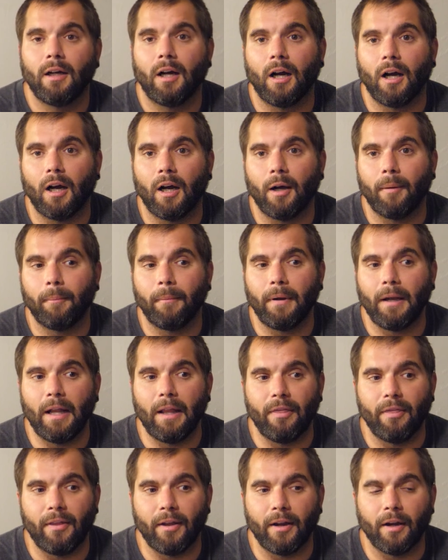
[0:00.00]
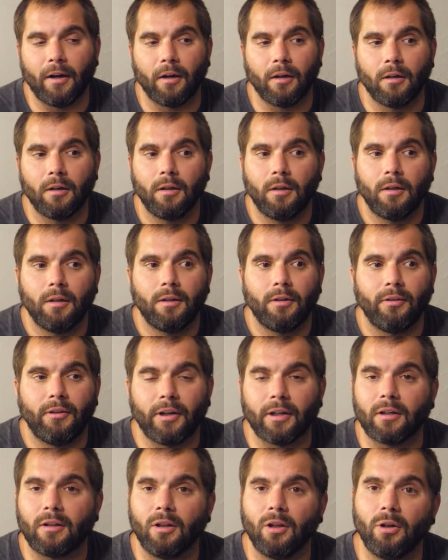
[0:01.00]
um, and their,
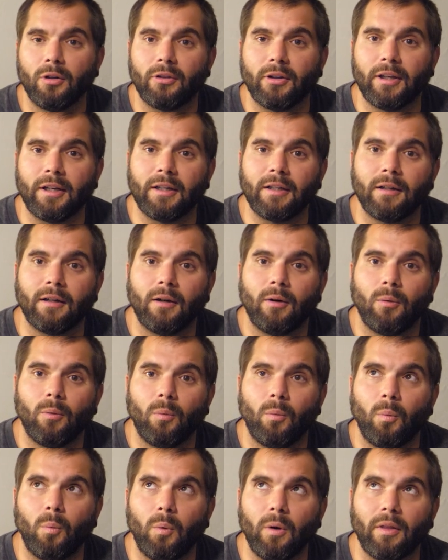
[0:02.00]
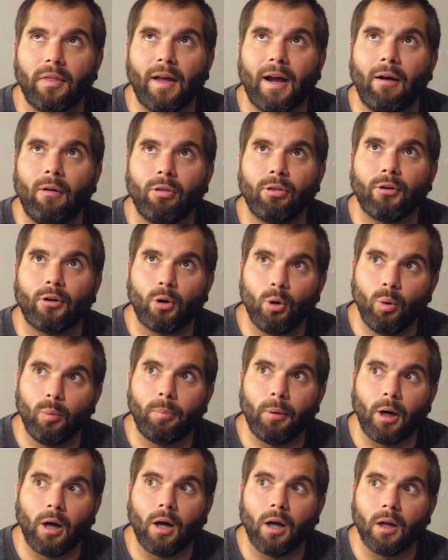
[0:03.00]
their clothing without the
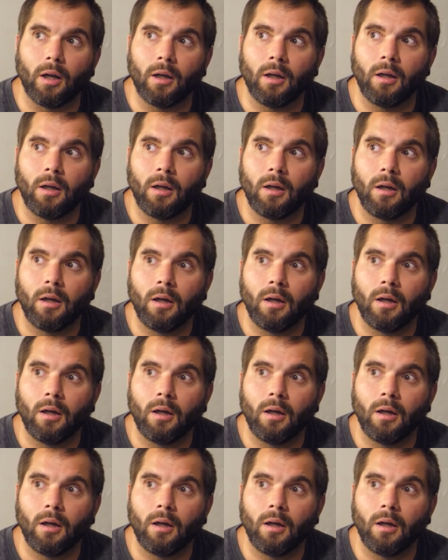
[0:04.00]
coupon